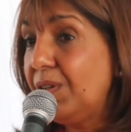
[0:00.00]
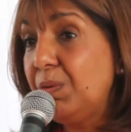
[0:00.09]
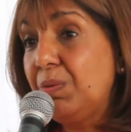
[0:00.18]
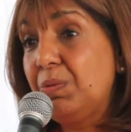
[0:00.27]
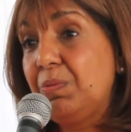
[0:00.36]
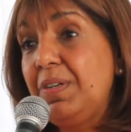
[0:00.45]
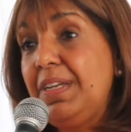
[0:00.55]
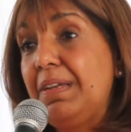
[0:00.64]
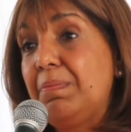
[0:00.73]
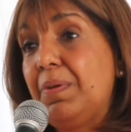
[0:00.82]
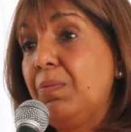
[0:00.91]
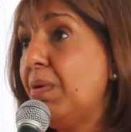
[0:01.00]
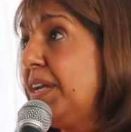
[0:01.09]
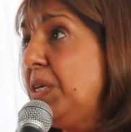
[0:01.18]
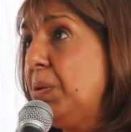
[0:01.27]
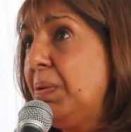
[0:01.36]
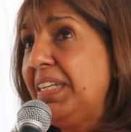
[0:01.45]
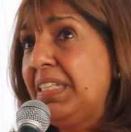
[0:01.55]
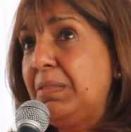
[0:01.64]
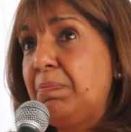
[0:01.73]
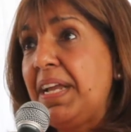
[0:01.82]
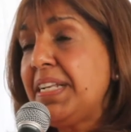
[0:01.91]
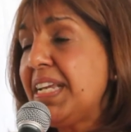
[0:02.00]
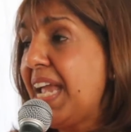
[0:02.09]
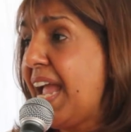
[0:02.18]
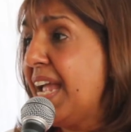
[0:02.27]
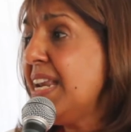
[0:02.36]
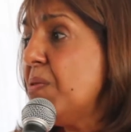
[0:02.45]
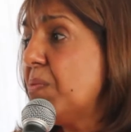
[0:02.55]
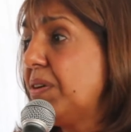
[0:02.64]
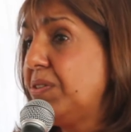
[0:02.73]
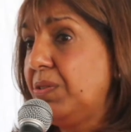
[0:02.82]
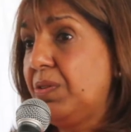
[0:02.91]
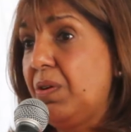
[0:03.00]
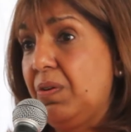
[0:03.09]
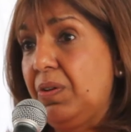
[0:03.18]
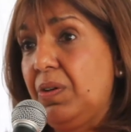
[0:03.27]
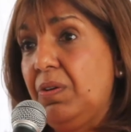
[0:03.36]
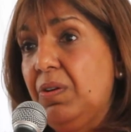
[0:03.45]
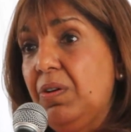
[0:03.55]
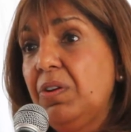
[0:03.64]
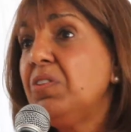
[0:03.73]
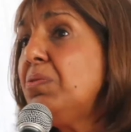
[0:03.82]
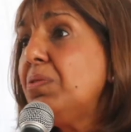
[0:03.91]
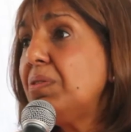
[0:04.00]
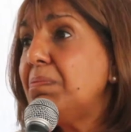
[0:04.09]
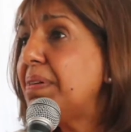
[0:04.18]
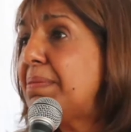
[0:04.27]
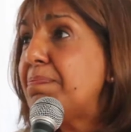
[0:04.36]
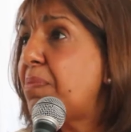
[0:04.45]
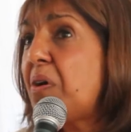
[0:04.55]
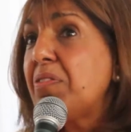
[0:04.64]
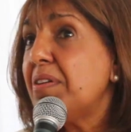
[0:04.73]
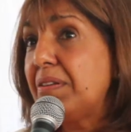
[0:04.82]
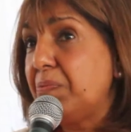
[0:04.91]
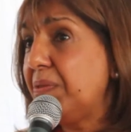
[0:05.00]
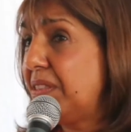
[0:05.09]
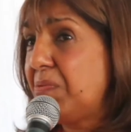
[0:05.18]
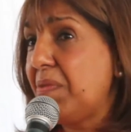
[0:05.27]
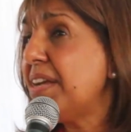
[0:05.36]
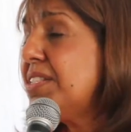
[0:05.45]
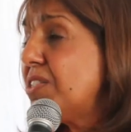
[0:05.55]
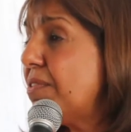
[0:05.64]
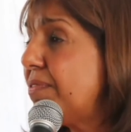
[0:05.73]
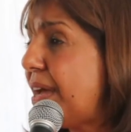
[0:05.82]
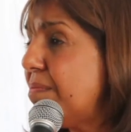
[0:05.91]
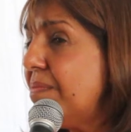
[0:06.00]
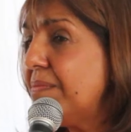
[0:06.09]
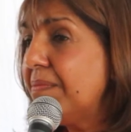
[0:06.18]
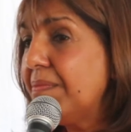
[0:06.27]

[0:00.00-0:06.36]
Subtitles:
you will reap. Why are you expecting anyone to call you? You couldn't be bothered with the rest of them.